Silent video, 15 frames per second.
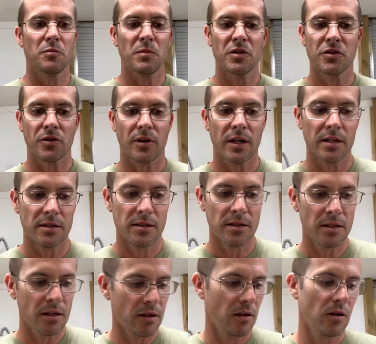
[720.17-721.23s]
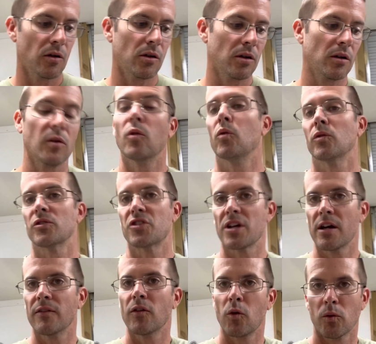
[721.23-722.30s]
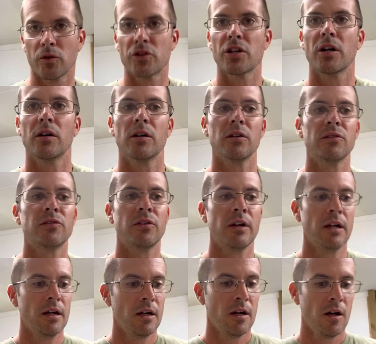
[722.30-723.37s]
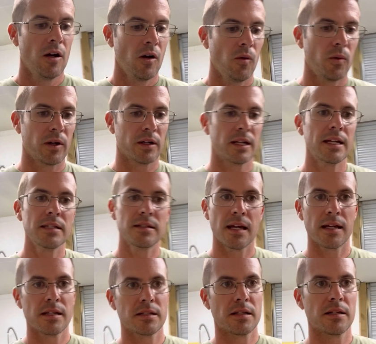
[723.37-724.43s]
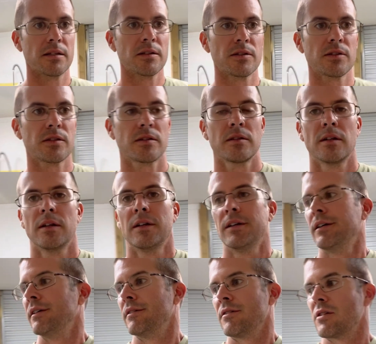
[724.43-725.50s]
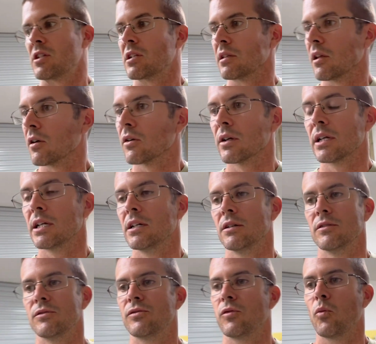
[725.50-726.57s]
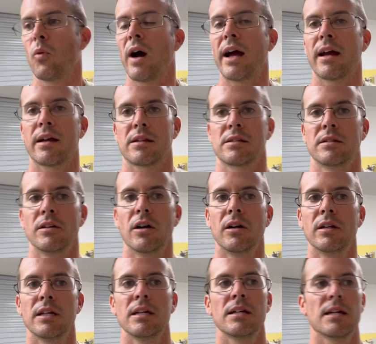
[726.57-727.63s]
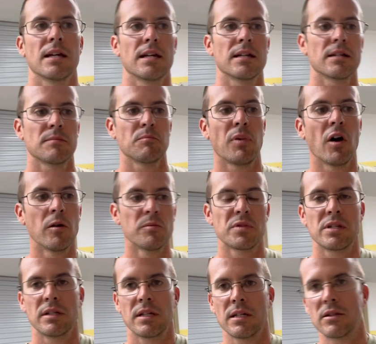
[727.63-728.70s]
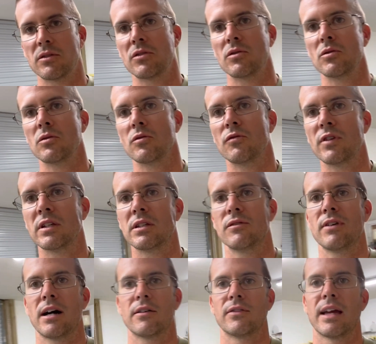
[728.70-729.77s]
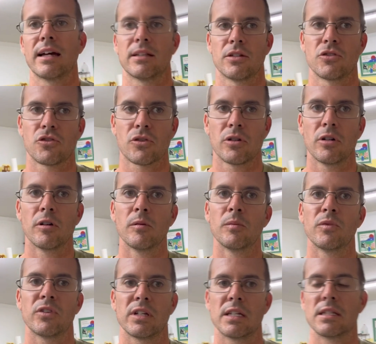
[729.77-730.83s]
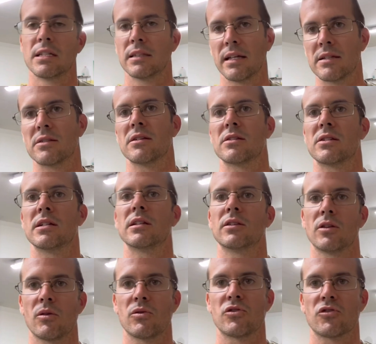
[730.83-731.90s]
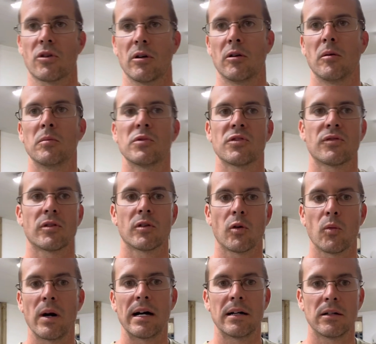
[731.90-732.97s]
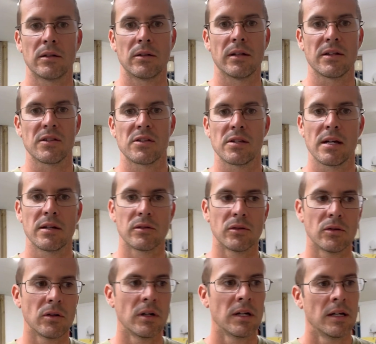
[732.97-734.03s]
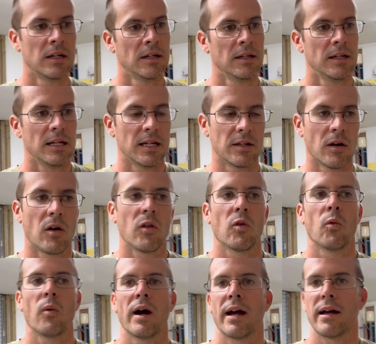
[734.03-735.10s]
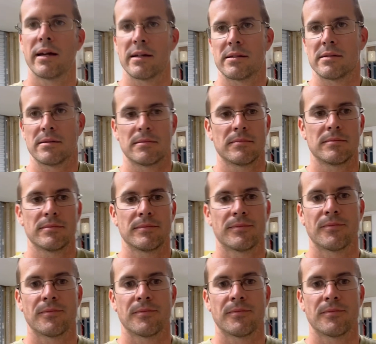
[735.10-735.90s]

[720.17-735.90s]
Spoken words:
Mr. Ed or Jeff Horchoff, where he takes his slurry of wax and honey and pumps it into 55-gallon drums and then lets it sit in those drums for a while and settle, and all the wax and